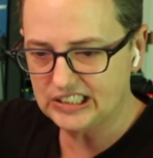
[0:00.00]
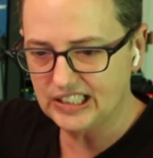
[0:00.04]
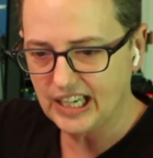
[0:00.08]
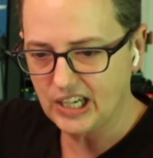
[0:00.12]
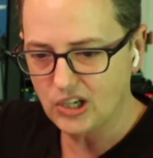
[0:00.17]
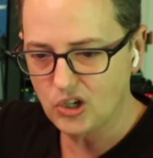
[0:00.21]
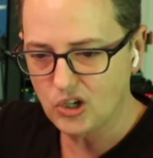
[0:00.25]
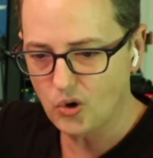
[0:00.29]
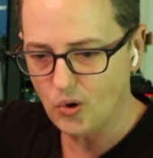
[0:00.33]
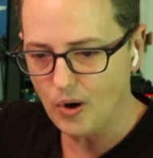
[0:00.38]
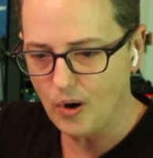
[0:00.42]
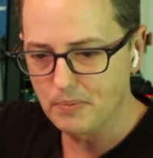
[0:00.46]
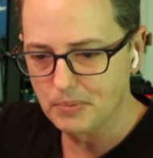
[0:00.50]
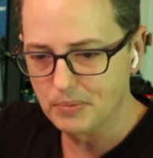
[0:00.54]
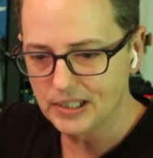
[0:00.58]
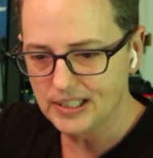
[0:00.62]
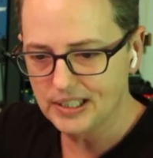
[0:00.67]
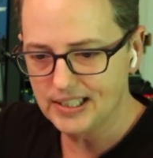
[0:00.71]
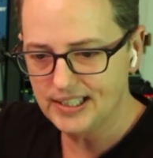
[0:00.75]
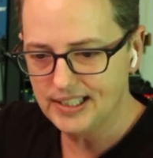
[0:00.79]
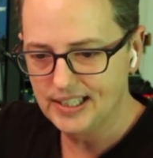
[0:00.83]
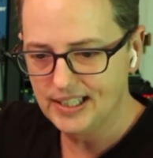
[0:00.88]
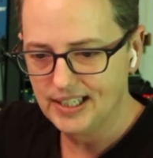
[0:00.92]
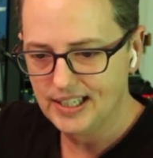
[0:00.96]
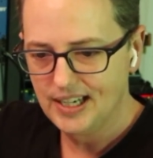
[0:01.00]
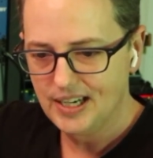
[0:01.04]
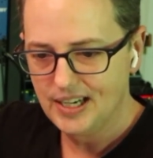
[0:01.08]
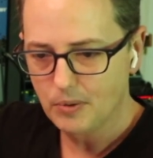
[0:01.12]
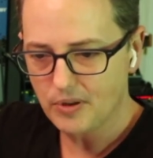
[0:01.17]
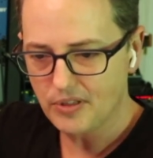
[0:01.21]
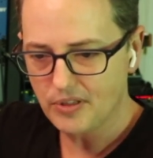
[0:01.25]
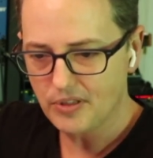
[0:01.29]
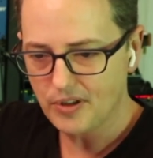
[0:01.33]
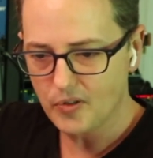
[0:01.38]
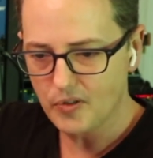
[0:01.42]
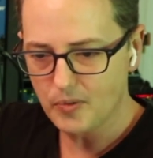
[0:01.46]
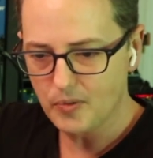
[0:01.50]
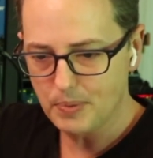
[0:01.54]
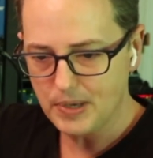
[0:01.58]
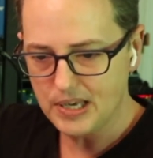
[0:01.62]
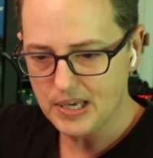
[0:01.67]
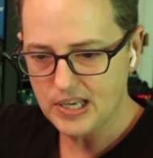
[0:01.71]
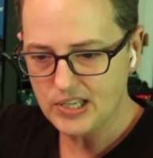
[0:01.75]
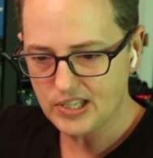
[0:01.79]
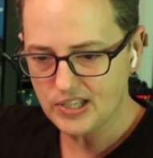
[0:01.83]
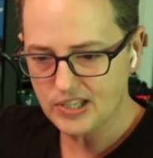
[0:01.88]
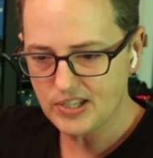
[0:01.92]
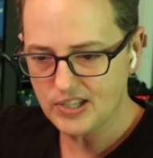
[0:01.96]
crumbly with all the
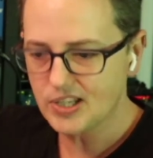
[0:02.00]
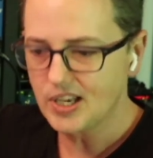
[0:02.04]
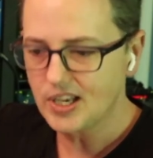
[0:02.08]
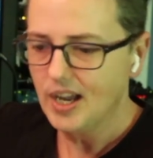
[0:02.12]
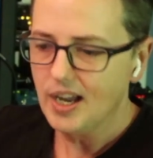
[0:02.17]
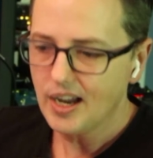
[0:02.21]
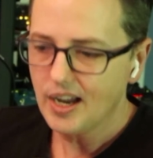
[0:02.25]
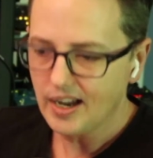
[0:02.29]
pieces.